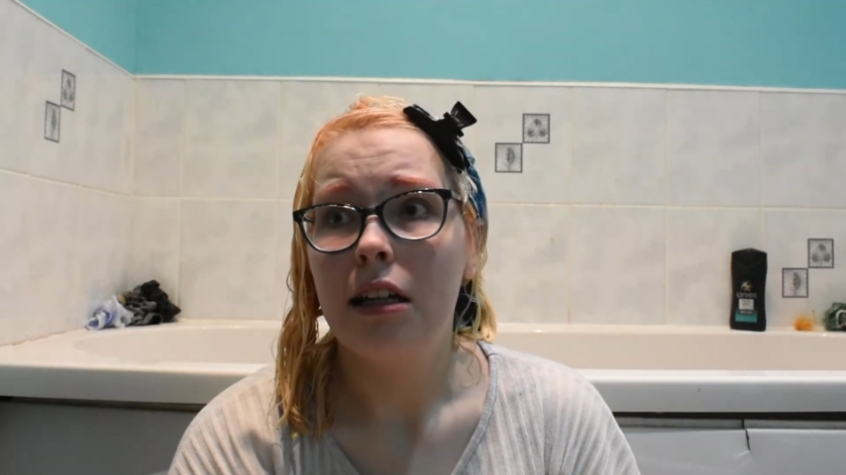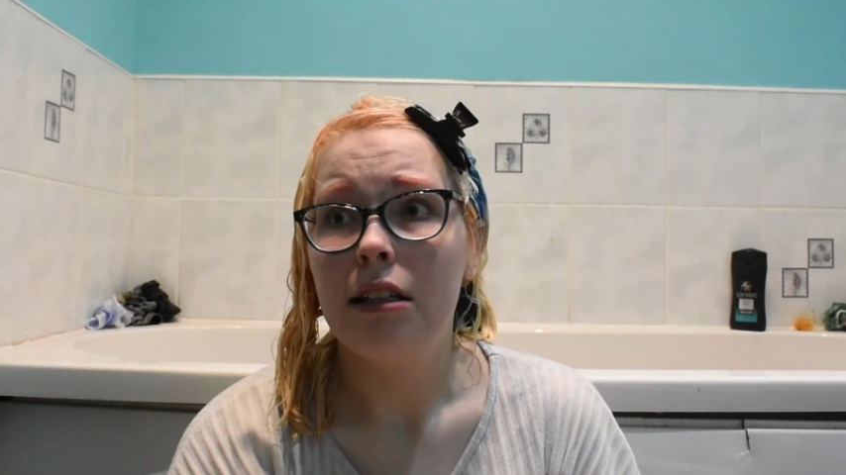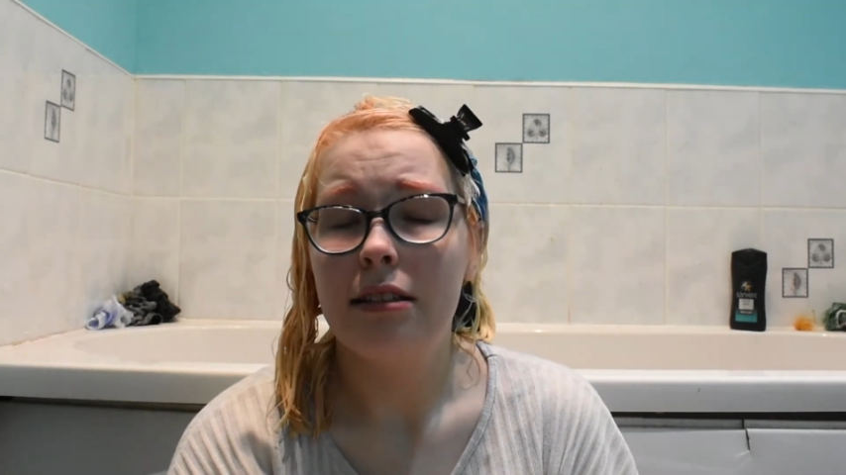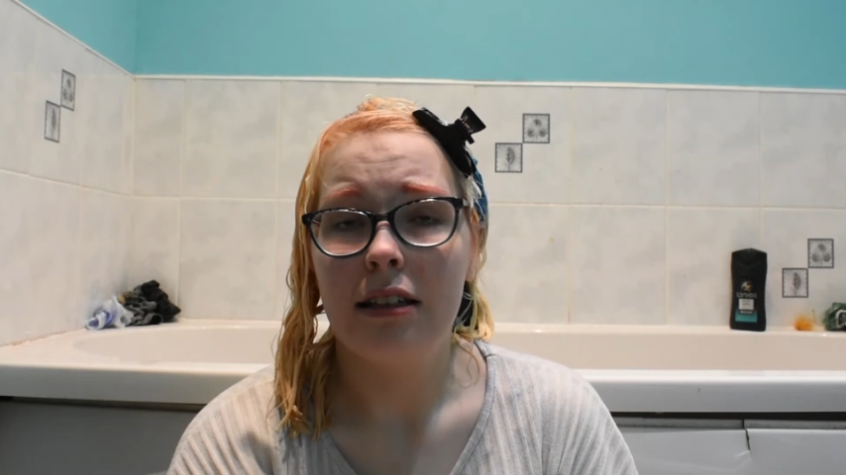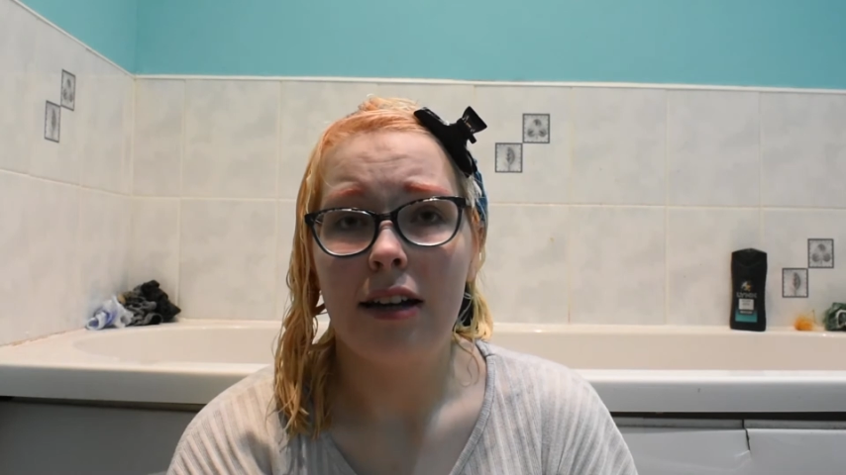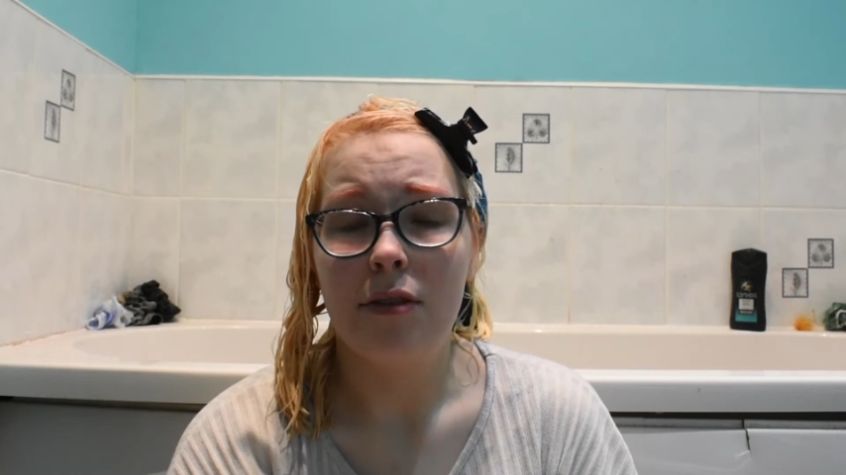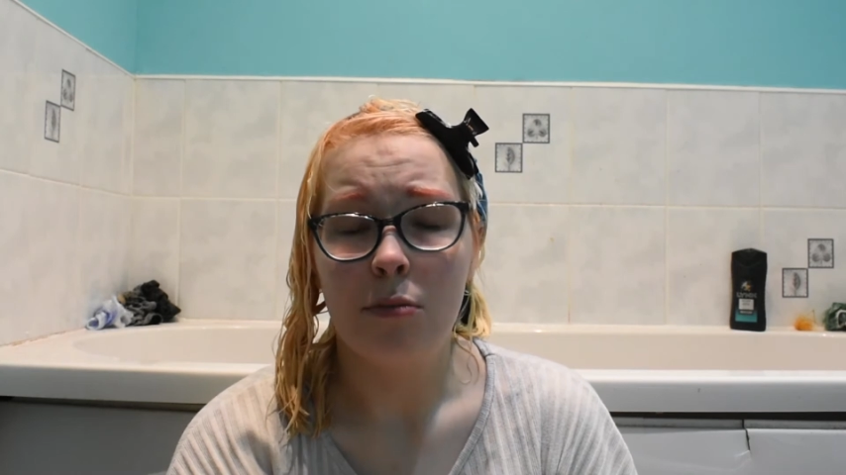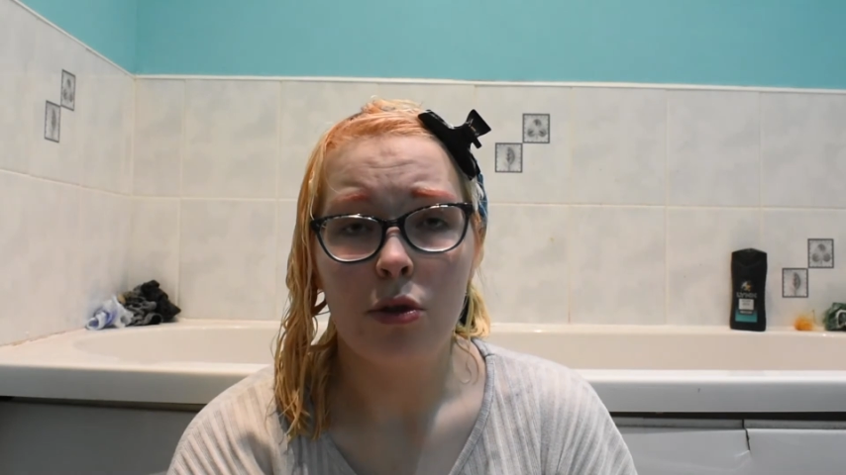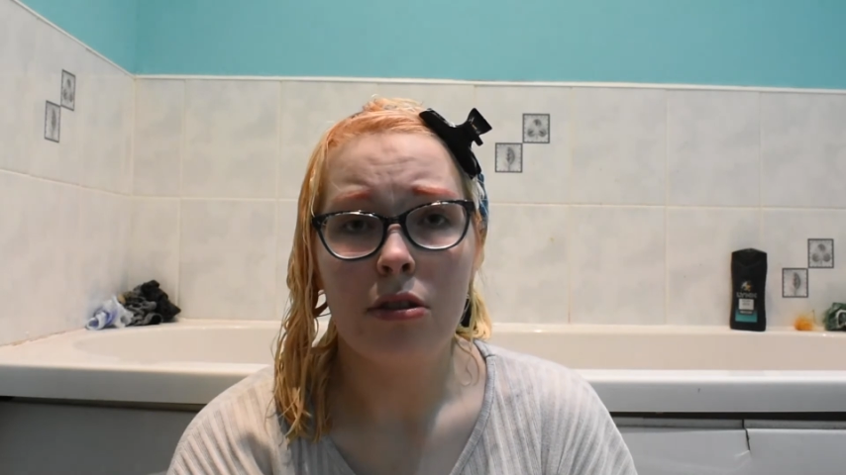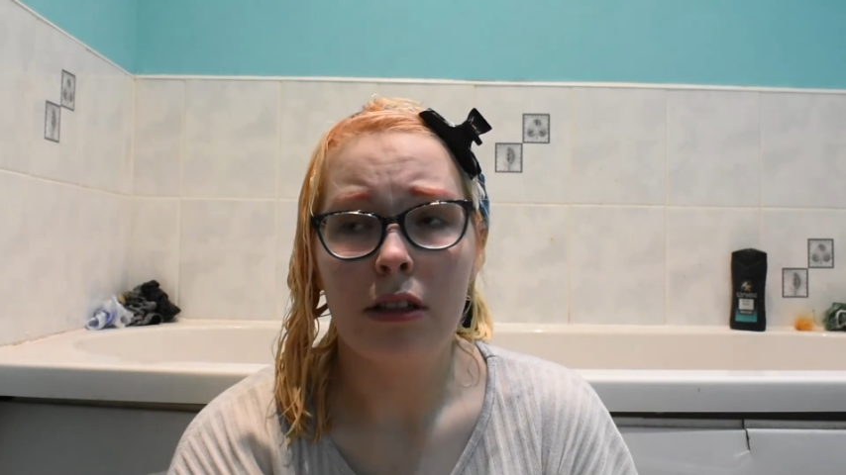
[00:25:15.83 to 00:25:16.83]
still have
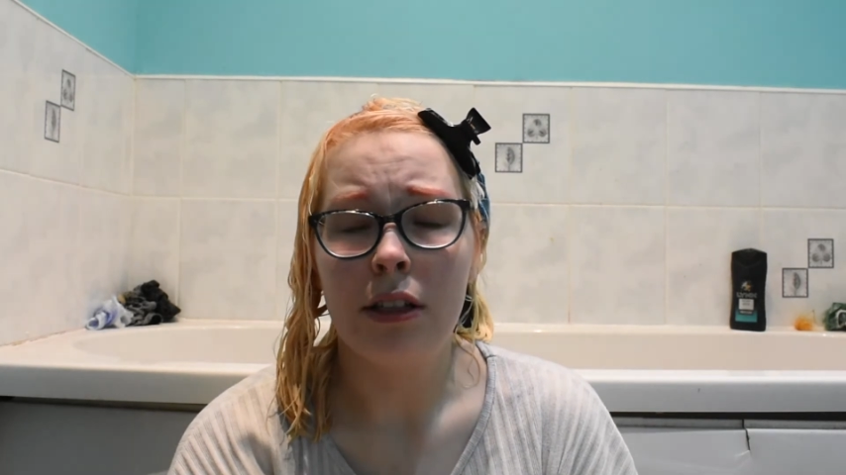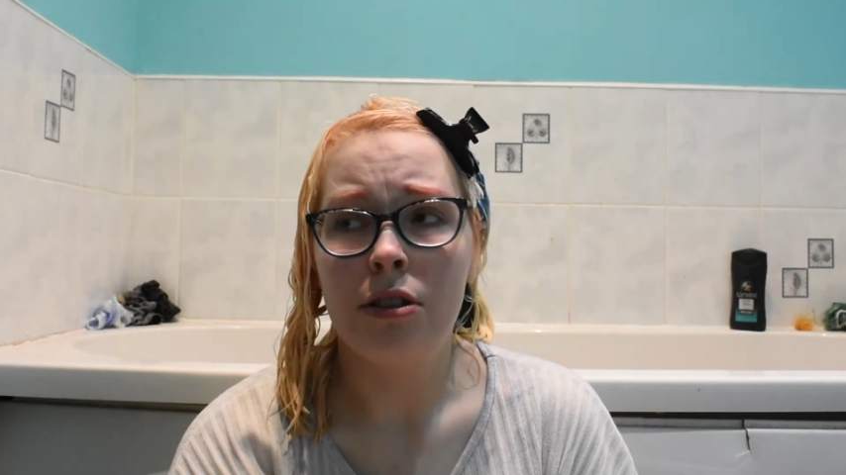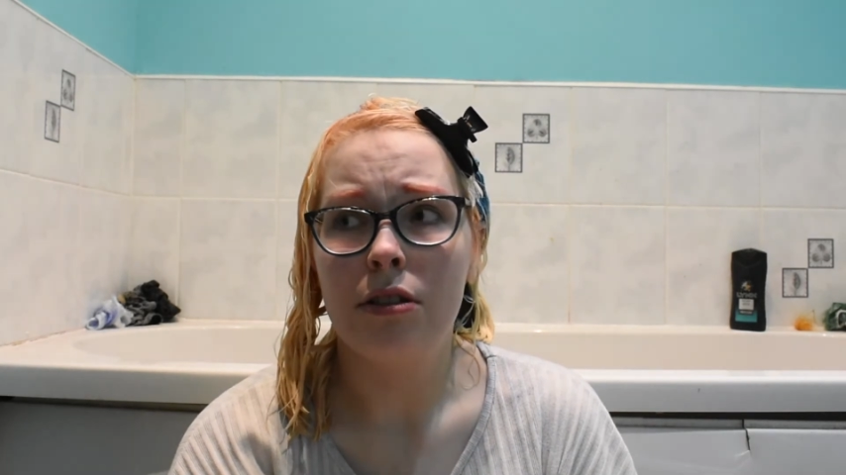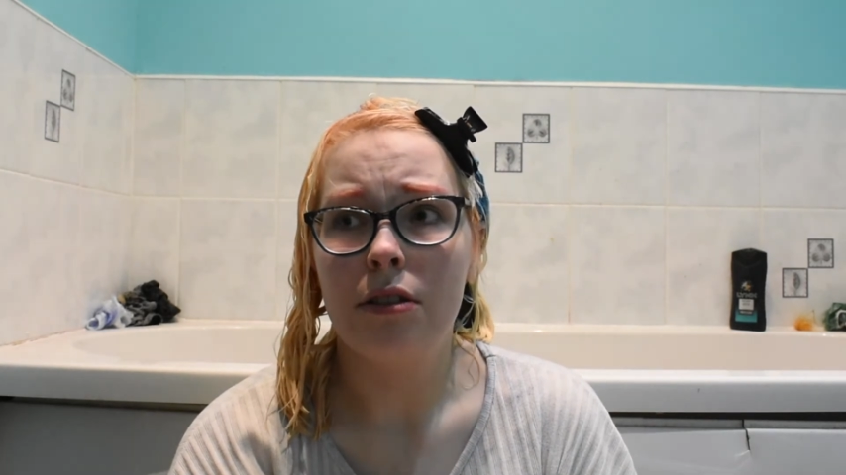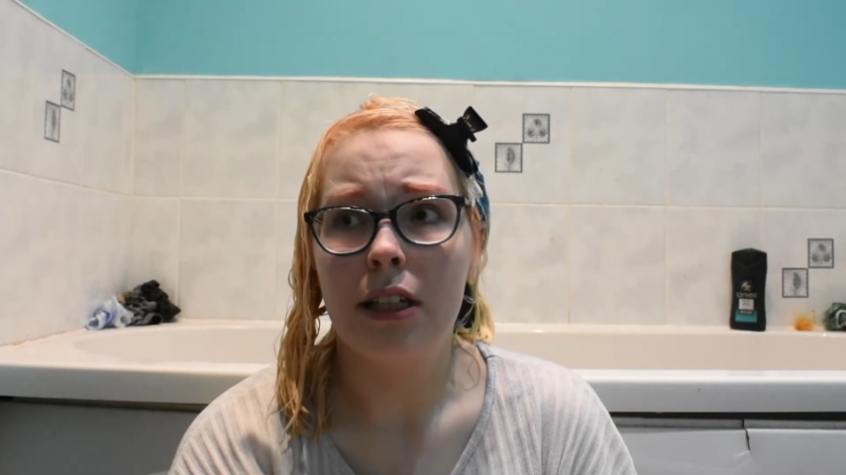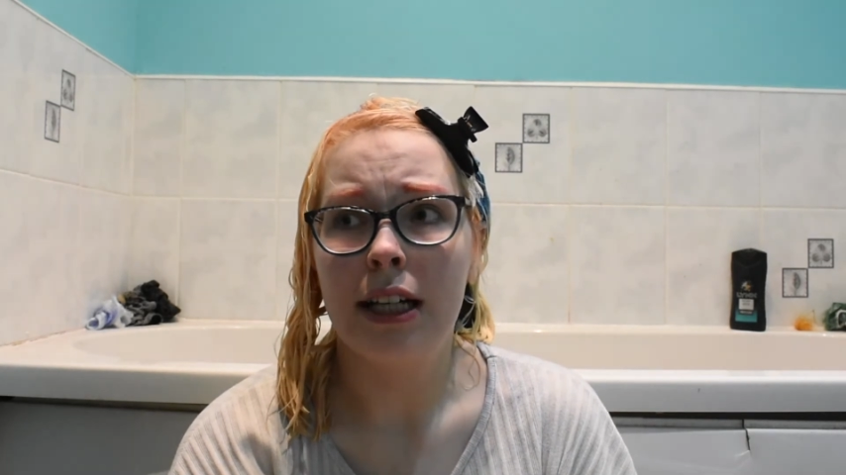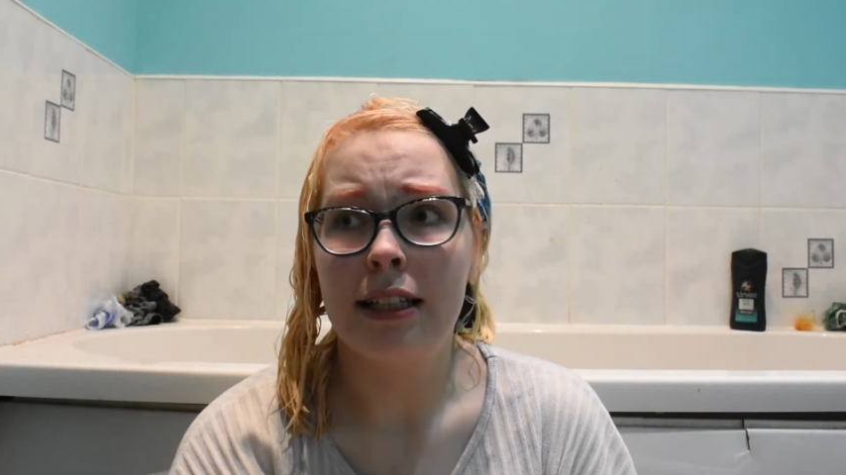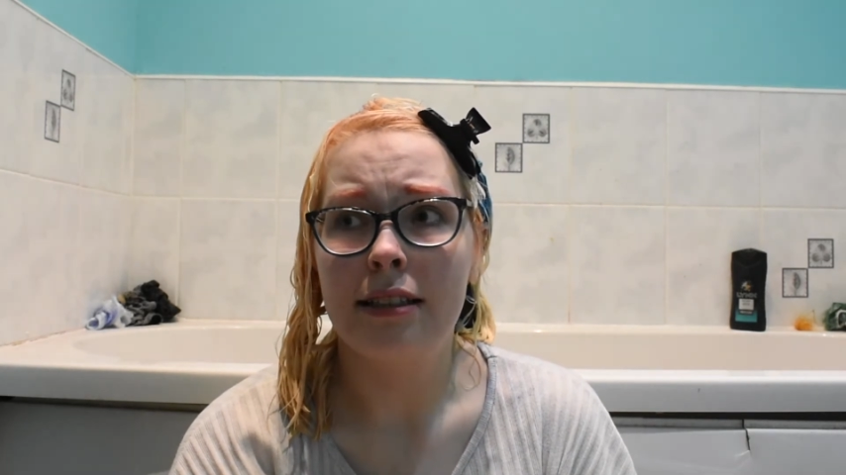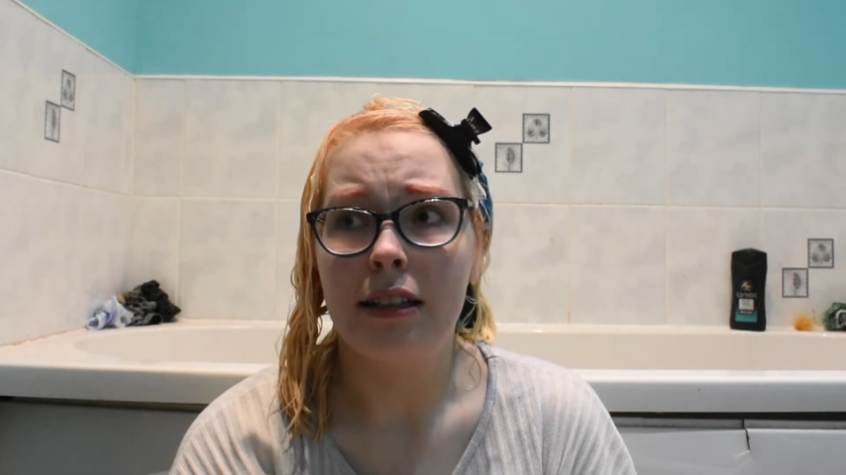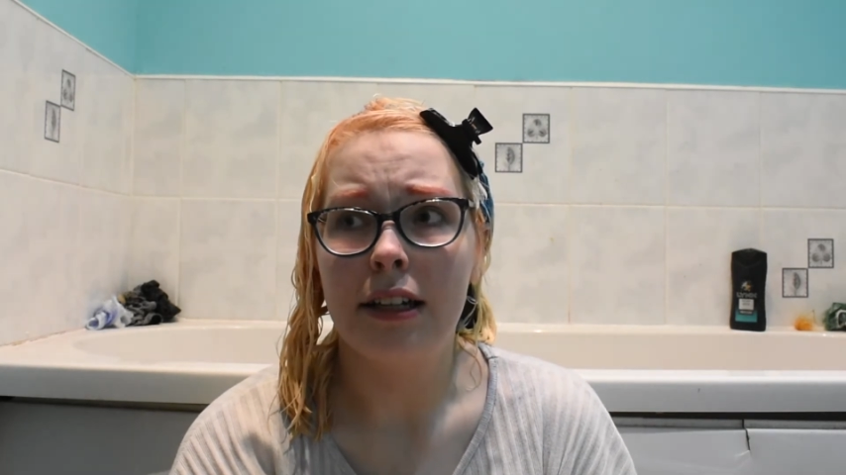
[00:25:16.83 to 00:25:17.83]
emotional issues, I
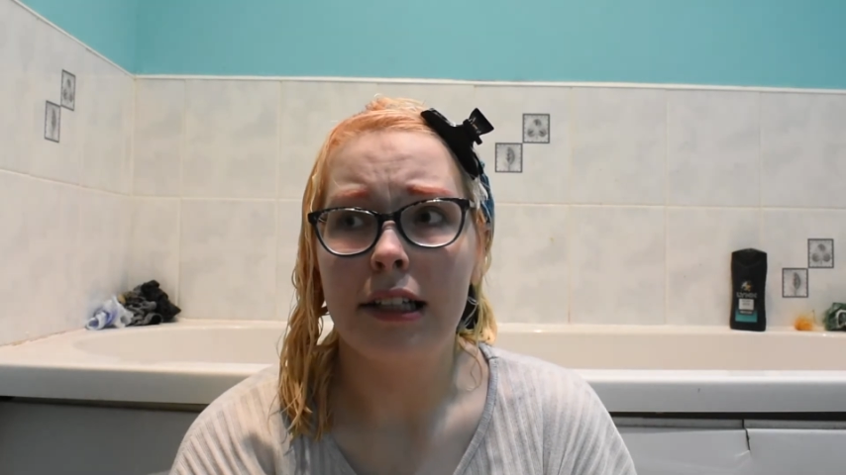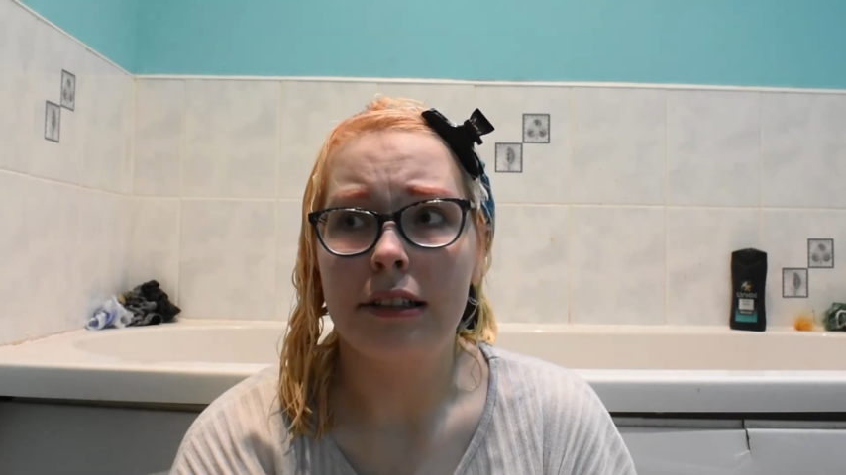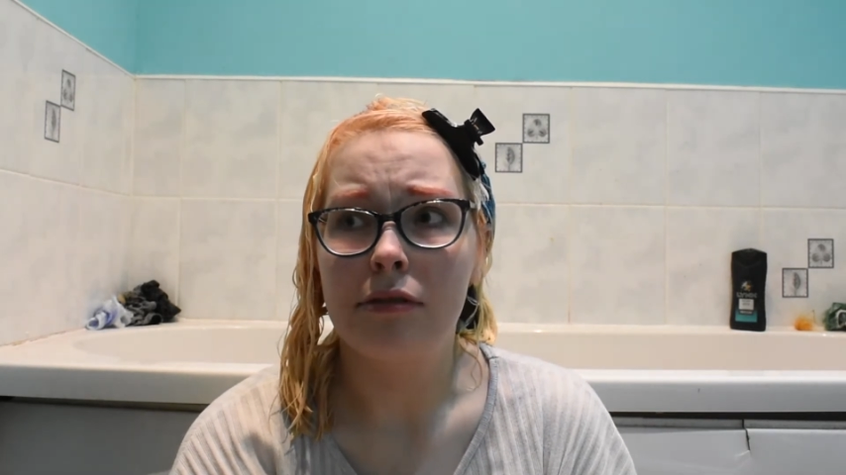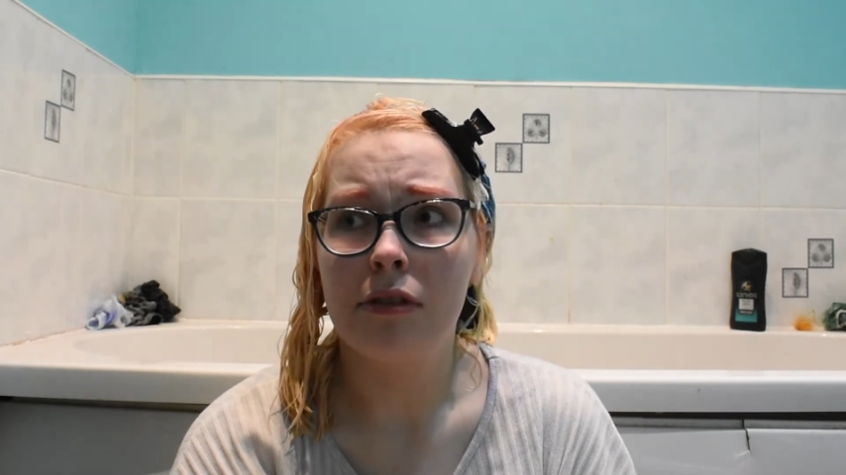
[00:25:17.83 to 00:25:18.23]
still have